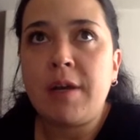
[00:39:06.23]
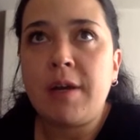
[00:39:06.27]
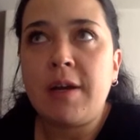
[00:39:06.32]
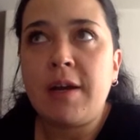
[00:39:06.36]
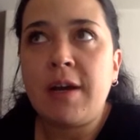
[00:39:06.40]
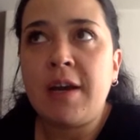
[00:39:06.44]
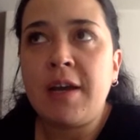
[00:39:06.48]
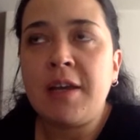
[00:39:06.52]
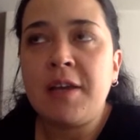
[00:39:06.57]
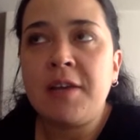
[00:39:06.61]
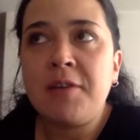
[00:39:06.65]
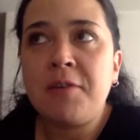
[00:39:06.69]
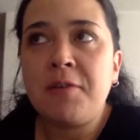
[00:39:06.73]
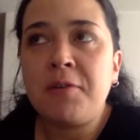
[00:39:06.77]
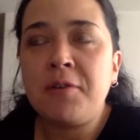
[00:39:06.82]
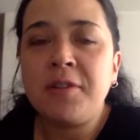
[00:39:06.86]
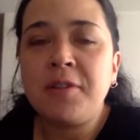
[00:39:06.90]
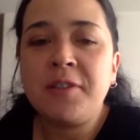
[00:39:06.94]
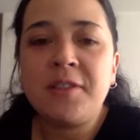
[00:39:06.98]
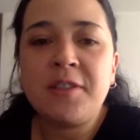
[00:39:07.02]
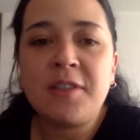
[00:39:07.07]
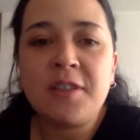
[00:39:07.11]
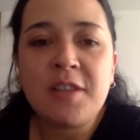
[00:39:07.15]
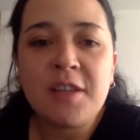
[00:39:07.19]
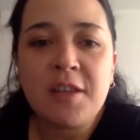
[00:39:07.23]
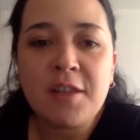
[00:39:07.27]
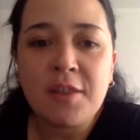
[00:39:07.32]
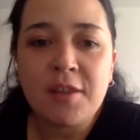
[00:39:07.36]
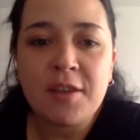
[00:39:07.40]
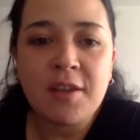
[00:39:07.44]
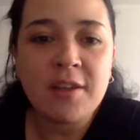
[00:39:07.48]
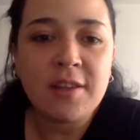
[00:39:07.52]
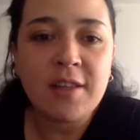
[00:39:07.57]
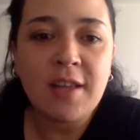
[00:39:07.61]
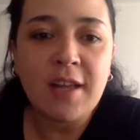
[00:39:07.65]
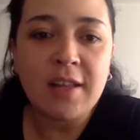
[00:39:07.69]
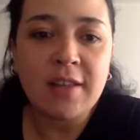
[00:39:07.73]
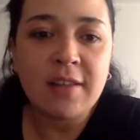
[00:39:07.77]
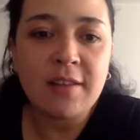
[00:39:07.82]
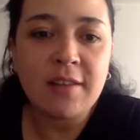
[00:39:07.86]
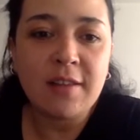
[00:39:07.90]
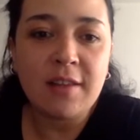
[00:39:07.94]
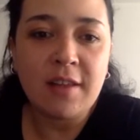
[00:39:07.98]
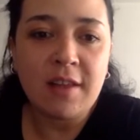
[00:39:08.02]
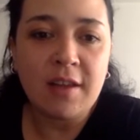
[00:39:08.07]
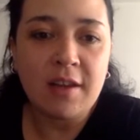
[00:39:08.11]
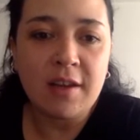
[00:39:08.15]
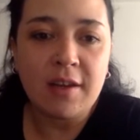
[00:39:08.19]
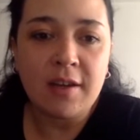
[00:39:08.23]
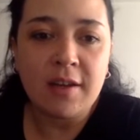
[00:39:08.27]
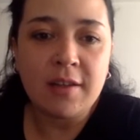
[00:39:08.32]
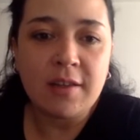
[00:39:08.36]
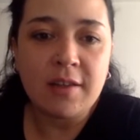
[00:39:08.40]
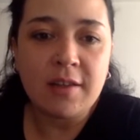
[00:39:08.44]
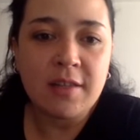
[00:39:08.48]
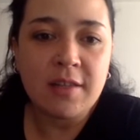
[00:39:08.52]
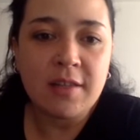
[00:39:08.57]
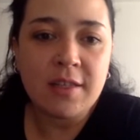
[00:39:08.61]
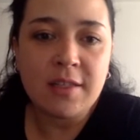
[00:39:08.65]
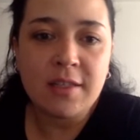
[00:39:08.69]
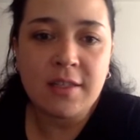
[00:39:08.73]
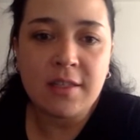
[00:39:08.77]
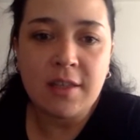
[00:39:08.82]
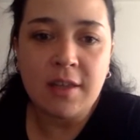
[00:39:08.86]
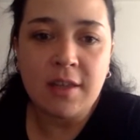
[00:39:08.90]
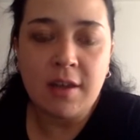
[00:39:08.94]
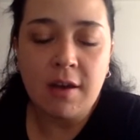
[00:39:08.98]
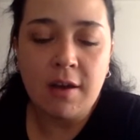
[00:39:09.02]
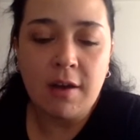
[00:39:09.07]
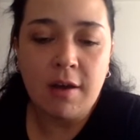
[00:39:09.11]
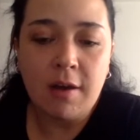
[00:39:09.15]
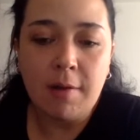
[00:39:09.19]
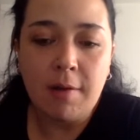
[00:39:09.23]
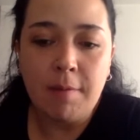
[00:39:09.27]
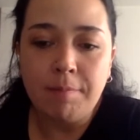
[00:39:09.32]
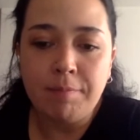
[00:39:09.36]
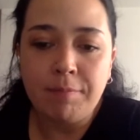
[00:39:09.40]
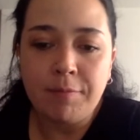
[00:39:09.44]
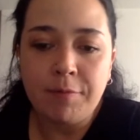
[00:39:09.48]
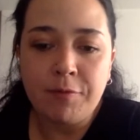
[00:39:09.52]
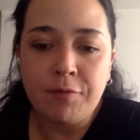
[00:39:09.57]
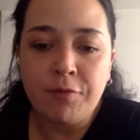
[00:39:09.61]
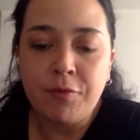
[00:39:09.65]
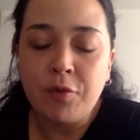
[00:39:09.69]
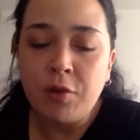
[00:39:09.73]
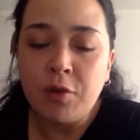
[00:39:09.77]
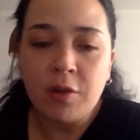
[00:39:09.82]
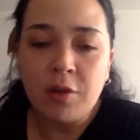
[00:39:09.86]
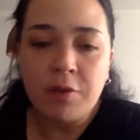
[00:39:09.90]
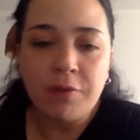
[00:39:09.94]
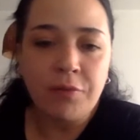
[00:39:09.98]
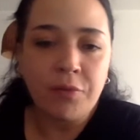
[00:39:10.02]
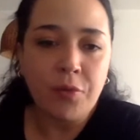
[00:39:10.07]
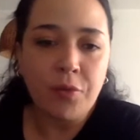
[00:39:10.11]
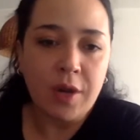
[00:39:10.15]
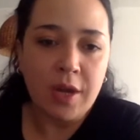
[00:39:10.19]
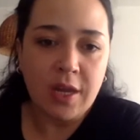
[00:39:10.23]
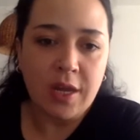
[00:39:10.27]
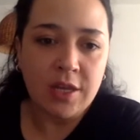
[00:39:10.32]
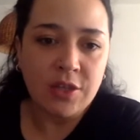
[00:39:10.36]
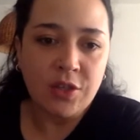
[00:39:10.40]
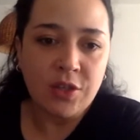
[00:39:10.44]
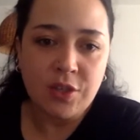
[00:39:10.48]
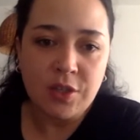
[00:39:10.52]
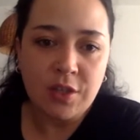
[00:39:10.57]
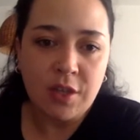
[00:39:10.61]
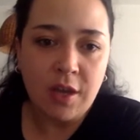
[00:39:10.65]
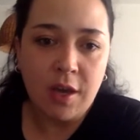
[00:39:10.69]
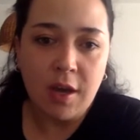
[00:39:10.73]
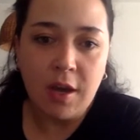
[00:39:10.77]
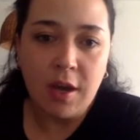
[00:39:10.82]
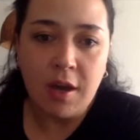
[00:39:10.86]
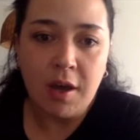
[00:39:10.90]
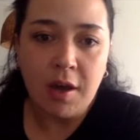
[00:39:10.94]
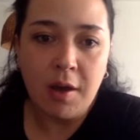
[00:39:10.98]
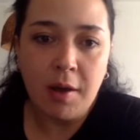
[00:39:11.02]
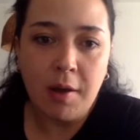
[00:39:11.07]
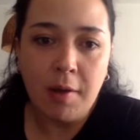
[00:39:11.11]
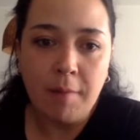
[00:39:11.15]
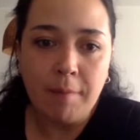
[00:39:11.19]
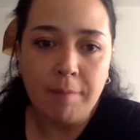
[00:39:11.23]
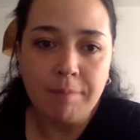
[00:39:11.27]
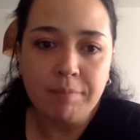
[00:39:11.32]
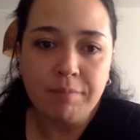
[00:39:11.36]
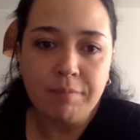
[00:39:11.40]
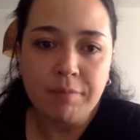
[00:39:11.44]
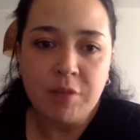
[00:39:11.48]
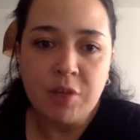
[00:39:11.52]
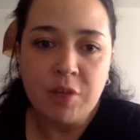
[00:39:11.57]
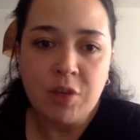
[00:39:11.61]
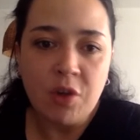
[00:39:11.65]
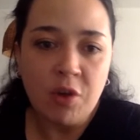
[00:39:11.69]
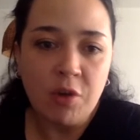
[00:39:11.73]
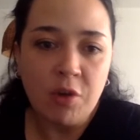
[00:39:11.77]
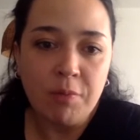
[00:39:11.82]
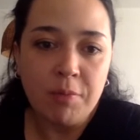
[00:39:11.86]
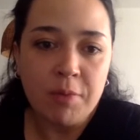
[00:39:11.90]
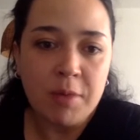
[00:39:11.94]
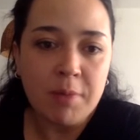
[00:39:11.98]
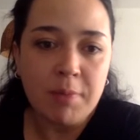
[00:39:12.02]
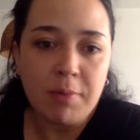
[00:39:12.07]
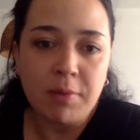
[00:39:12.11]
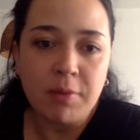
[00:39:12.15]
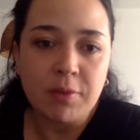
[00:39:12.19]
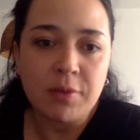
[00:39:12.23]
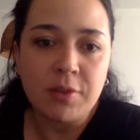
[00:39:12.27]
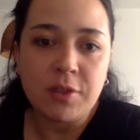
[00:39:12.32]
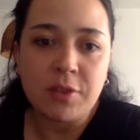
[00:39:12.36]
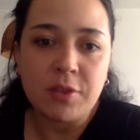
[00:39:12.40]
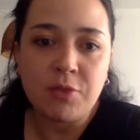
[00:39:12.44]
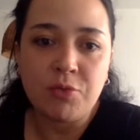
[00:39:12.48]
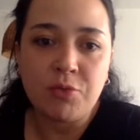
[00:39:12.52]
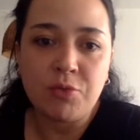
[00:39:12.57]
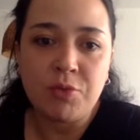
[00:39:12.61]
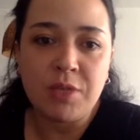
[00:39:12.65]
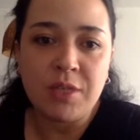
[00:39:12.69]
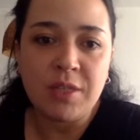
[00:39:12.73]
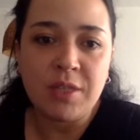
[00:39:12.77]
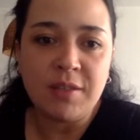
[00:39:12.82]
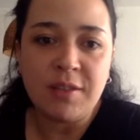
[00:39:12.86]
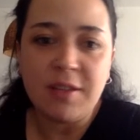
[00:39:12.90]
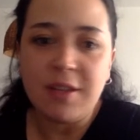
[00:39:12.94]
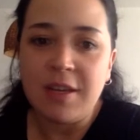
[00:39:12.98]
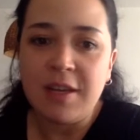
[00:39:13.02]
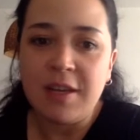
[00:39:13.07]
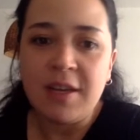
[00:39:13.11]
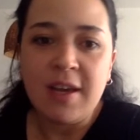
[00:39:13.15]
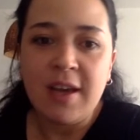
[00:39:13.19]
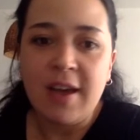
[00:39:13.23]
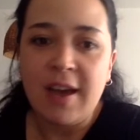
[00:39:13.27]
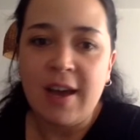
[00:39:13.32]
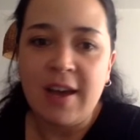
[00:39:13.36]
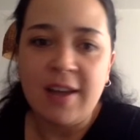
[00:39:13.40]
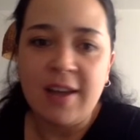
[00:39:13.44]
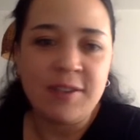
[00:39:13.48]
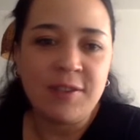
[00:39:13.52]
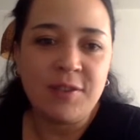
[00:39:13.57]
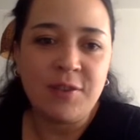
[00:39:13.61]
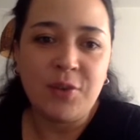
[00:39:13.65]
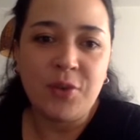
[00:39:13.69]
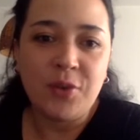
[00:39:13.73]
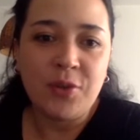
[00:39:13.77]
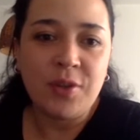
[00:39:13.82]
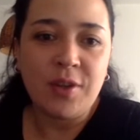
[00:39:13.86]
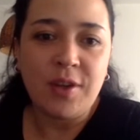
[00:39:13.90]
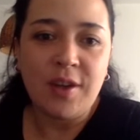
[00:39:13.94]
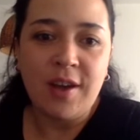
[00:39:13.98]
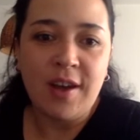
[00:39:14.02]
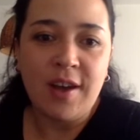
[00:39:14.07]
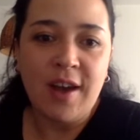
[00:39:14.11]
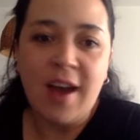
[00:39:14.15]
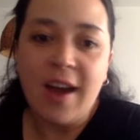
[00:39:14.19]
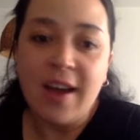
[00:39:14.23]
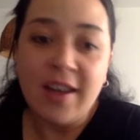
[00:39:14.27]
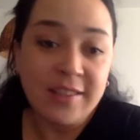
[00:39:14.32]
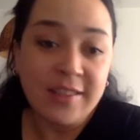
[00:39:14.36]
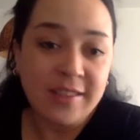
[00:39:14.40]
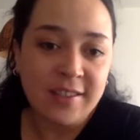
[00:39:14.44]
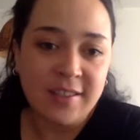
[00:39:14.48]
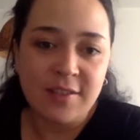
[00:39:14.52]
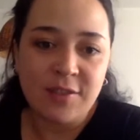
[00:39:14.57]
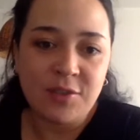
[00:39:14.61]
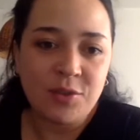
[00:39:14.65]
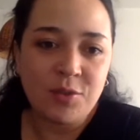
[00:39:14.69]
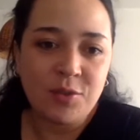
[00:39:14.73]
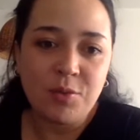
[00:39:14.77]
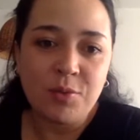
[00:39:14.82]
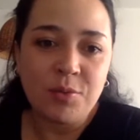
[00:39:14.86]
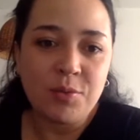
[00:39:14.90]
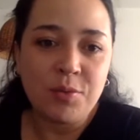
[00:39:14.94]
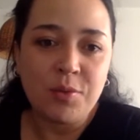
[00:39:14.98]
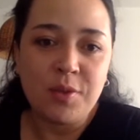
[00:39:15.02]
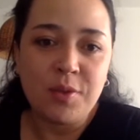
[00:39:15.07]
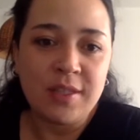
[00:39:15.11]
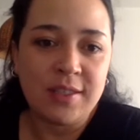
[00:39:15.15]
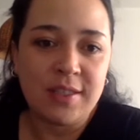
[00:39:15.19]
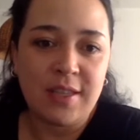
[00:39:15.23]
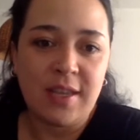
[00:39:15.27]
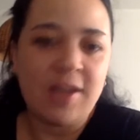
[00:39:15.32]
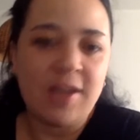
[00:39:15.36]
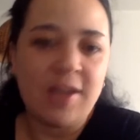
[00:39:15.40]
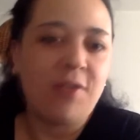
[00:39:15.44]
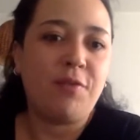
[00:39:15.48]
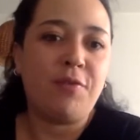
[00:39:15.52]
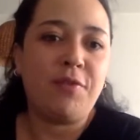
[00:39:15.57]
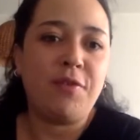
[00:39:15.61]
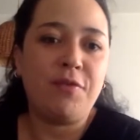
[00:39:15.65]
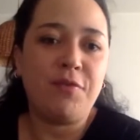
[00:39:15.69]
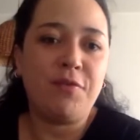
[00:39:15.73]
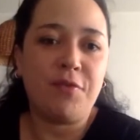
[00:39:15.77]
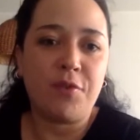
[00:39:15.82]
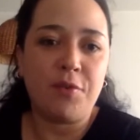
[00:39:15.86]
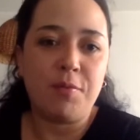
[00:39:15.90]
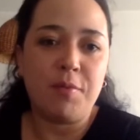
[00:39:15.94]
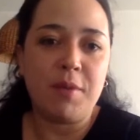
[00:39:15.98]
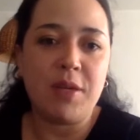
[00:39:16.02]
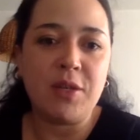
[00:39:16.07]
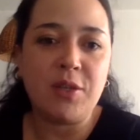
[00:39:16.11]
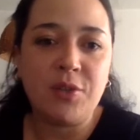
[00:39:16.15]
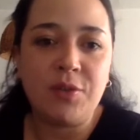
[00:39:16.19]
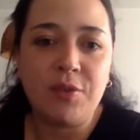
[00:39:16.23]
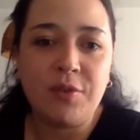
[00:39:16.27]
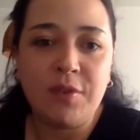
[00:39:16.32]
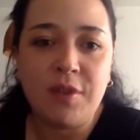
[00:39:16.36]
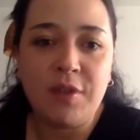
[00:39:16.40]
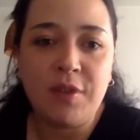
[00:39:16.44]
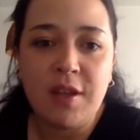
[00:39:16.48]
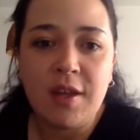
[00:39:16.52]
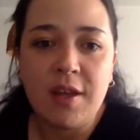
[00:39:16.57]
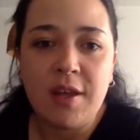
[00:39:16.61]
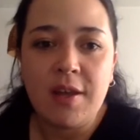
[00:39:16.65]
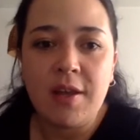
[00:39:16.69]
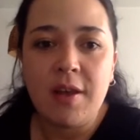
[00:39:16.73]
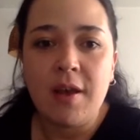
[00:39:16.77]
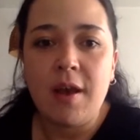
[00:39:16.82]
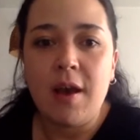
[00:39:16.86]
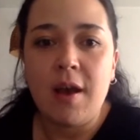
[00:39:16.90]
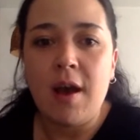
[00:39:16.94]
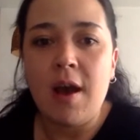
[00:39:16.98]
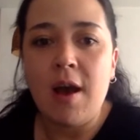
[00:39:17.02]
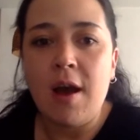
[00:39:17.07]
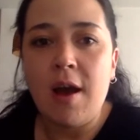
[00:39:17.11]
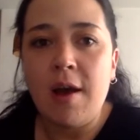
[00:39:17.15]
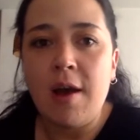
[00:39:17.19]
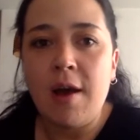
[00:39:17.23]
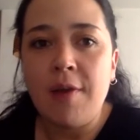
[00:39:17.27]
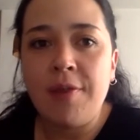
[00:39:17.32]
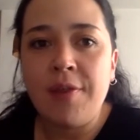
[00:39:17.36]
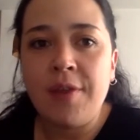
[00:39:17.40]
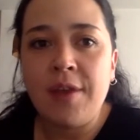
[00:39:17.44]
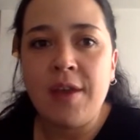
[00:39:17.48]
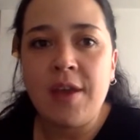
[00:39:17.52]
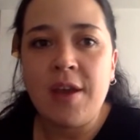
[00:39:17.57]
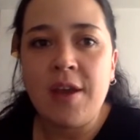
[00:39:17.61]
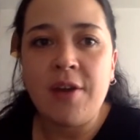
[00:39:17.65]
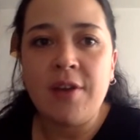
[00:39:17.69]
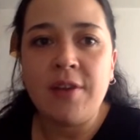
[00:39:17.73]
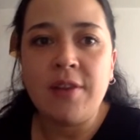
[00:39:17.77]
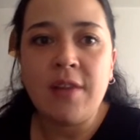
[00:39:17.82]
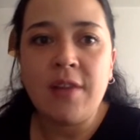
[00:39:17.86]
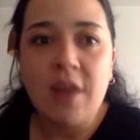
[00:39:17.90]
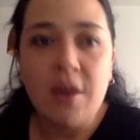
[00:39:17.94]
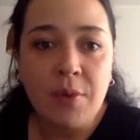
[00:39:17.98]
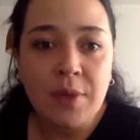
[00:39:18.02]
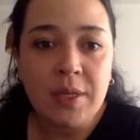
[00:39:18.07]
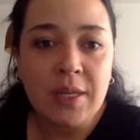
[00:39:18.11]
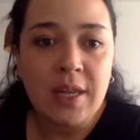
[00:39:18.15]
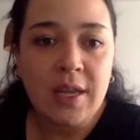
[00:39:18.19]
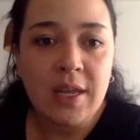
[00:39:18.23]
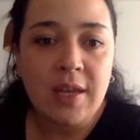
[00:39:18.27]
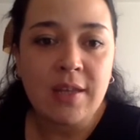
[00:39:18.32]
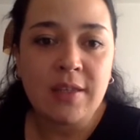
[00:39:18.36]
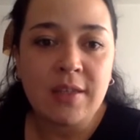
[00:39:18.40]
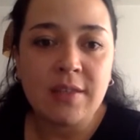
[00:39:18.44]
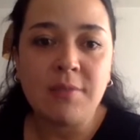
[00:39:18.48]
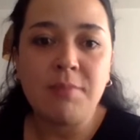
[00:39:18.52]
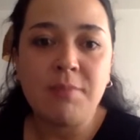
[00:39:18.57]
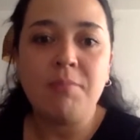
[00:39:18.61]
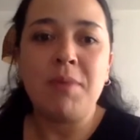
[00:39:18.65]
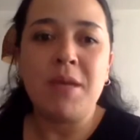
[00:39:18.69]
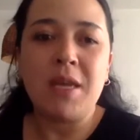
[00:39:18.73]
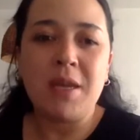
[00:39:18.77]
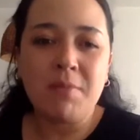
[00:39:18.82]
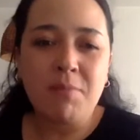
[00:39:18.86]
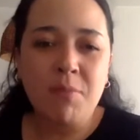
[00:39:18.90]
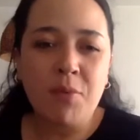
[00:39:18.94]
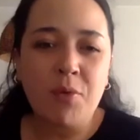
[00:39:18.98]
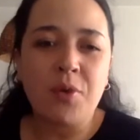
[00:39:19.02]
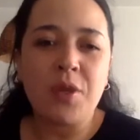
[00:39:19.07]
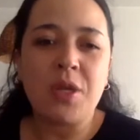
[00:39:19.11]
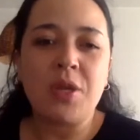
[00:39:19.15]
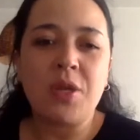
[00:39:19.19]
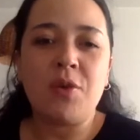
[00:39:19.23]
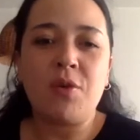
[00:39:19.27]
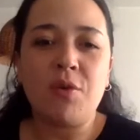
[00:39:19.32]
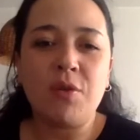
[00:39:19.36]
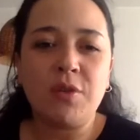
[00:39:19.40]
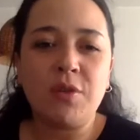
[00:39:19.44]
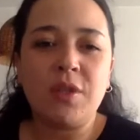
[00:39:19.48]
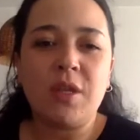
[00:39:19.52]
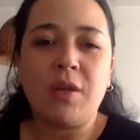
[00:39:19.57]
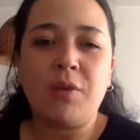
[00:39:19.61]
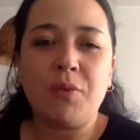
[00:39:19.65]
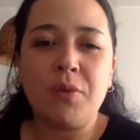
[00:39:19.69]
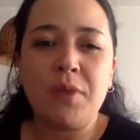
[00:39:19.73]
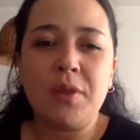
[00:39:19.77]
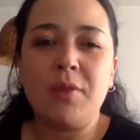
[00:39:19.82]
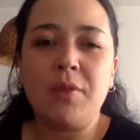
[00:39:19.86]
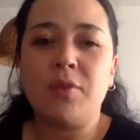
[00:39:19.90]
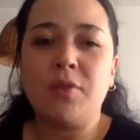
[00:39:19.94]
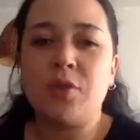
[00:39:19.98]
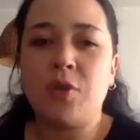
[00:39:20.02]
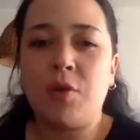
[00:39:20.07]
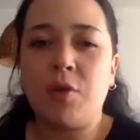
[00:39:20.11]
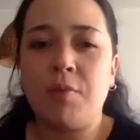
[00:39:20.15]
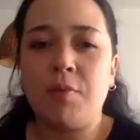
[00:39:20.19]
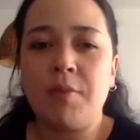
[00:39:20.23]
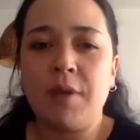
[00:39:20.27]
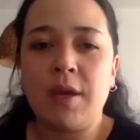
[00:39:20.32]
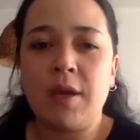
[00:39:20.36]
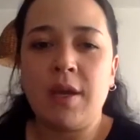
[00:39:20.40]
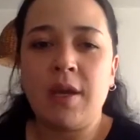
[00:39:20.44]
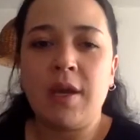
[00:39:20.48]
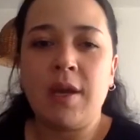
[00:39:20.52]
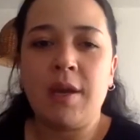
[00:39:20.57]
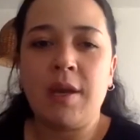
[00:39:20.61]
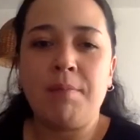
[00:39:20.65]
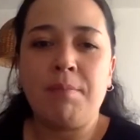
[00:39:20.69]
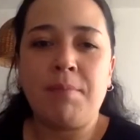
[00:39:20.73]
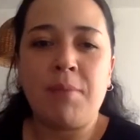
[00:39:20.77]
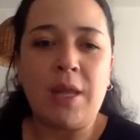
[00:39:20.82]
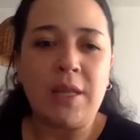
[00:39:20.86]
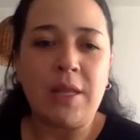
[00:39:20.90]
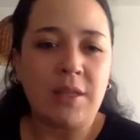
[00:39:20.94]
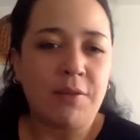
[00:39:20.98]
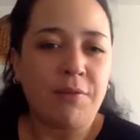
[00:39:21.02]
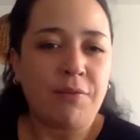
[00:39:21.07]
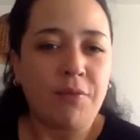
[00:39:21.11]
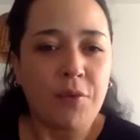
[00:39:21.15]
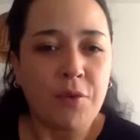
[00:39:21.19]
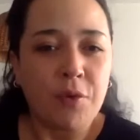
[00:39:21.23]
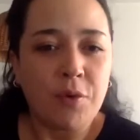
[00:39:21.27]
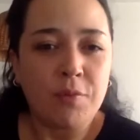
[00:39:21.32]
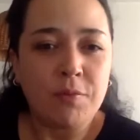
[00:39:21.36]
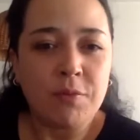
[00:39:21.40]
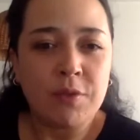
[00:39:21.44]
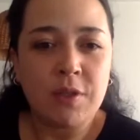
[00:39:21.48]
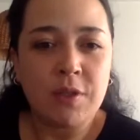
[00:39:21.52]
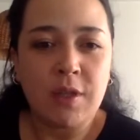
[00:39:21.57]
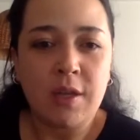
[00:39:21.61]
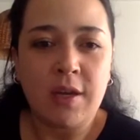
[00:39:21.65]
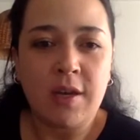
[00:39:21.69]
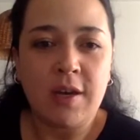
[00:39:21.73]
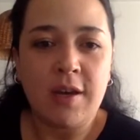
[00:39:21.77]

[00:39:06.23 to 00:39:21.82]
I honestly think that these full of rage young people on the street has not access to this kind of information. They are nowadays being more in contact with some platforms